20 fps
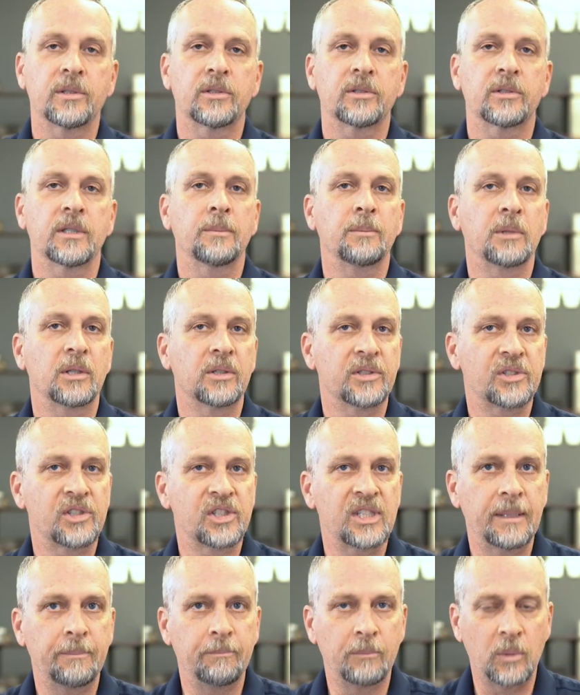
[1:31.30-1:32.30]
a similar
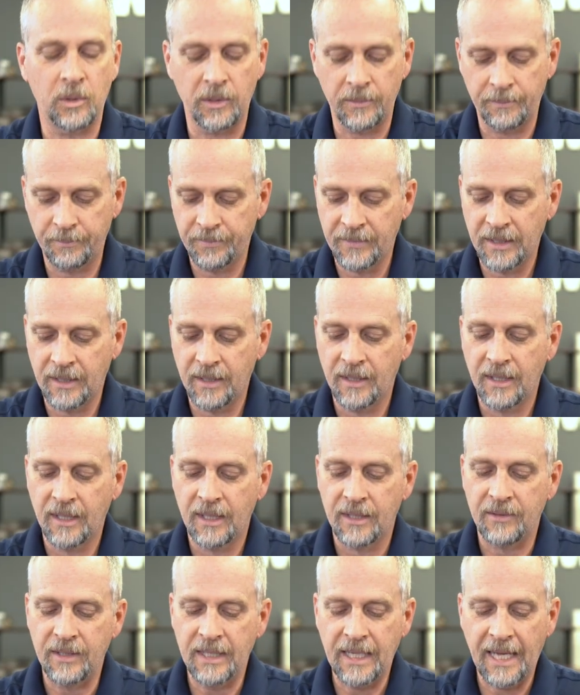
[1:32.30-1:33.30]
symbol.
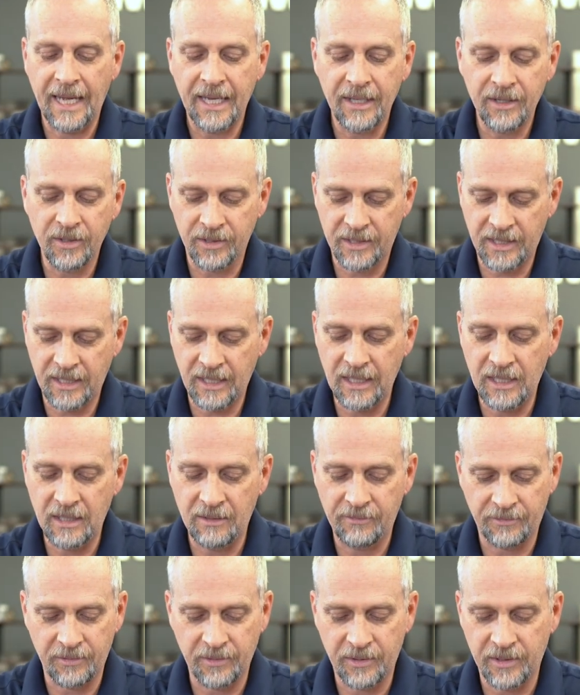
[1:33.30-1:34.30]
The enter key
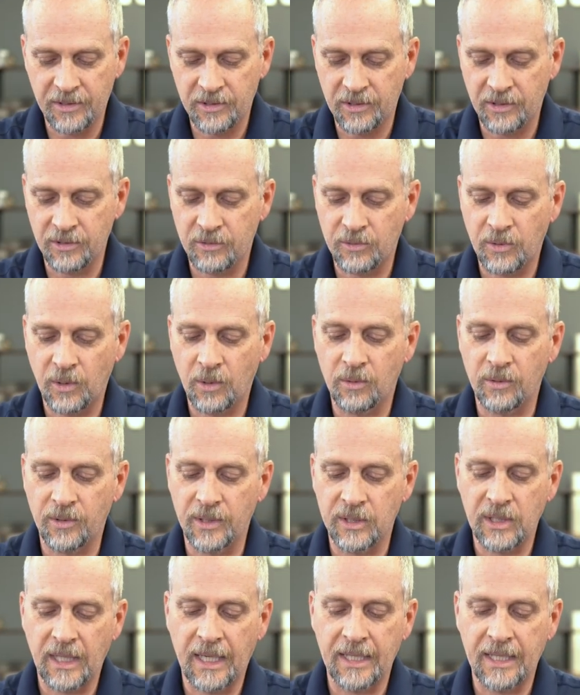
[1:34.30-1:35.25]
for this controller is